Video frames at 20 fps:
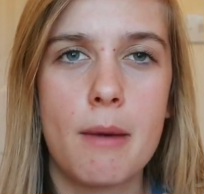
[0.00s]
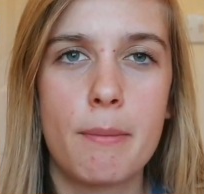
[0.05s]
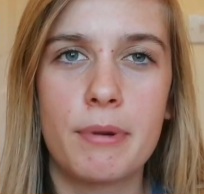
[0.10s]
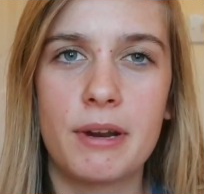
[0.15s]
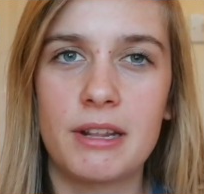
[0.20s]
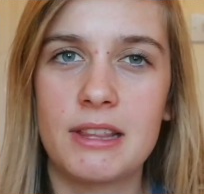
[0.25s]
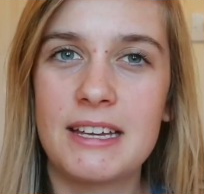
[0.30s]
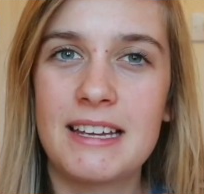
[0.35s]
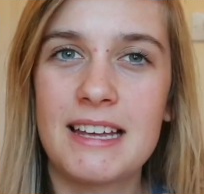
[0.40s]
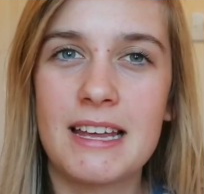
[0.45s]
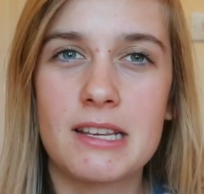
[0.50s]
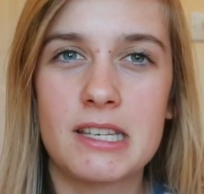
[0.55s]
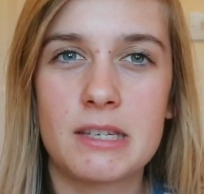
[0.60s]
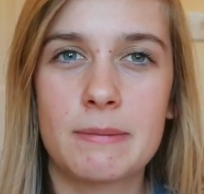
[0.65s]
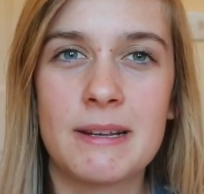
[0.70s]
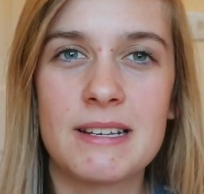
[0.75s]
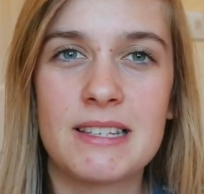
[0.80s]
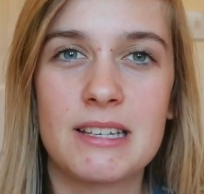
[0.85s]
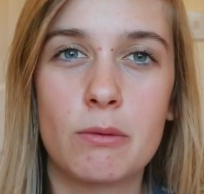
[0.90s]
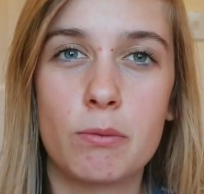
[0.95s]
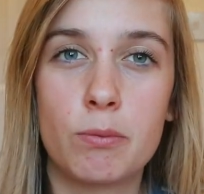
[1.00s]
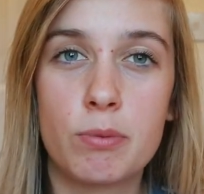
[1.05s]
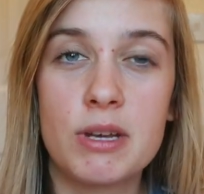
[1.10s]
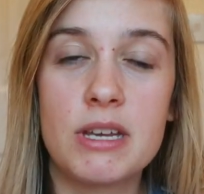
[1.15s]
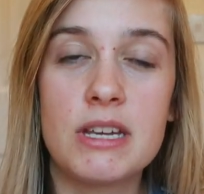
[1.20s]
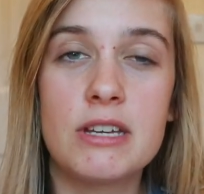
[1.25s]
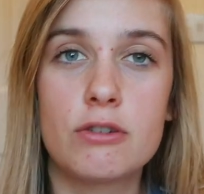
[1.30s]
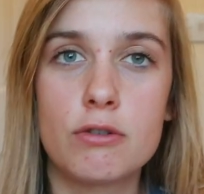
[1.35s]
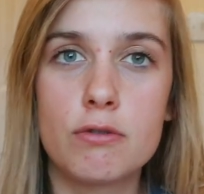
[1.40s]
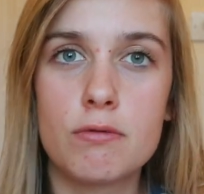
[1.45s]
But I think it explains that
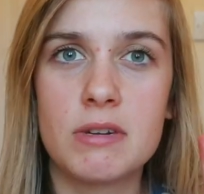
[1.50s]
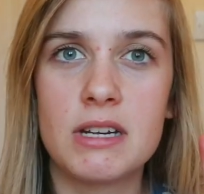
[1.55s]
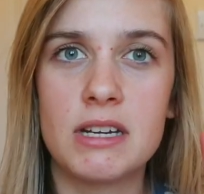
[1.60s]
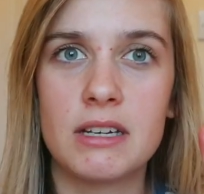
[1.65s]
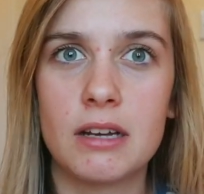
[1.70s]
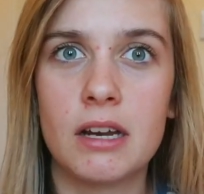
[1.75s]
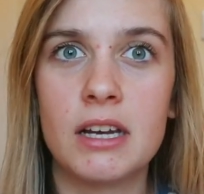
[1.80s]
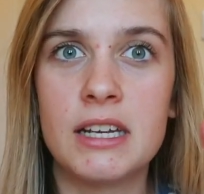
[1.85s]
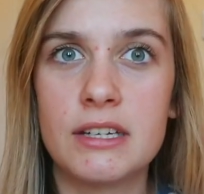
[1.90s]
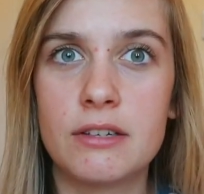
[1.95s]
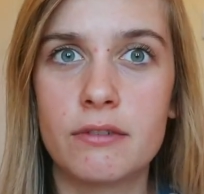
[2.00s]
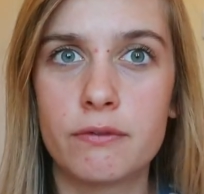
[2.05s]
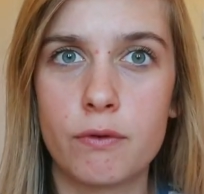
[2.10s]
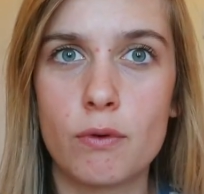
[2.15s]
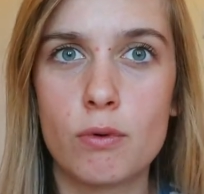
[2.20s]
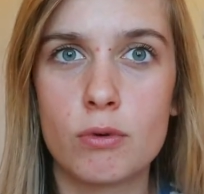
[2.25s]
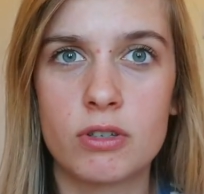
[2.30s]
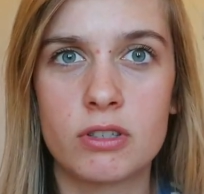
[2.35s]
we do need at least four